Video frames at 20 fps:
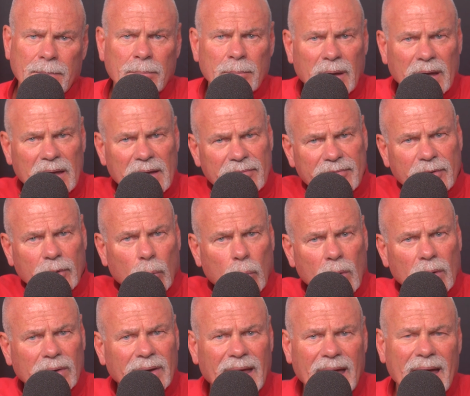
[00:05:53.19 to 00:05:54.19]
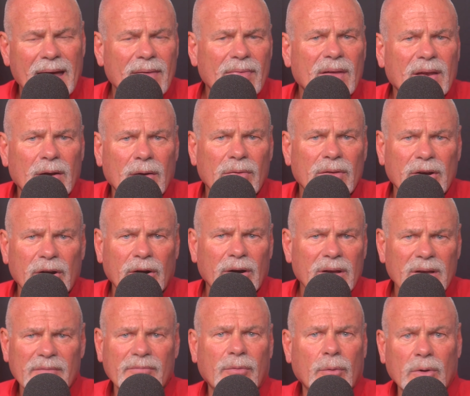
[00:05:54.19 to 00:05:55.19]
But if you're wanting to add that on your
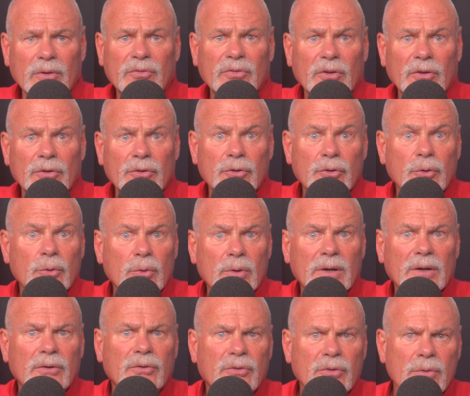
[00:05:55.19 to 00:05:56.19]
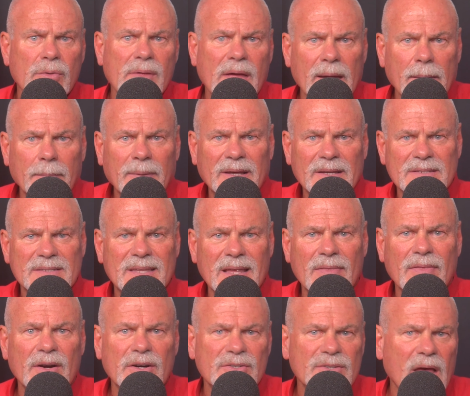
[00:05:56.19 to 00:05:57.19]
invoice, you can do that because then
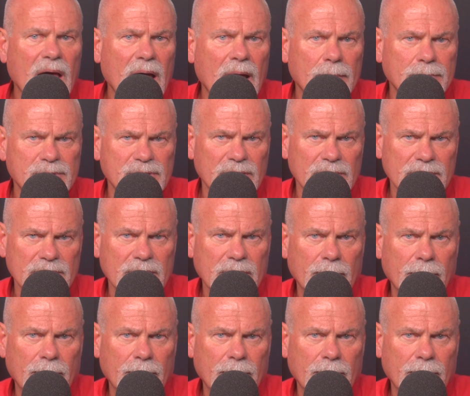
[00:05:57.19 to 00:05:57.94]
there's options.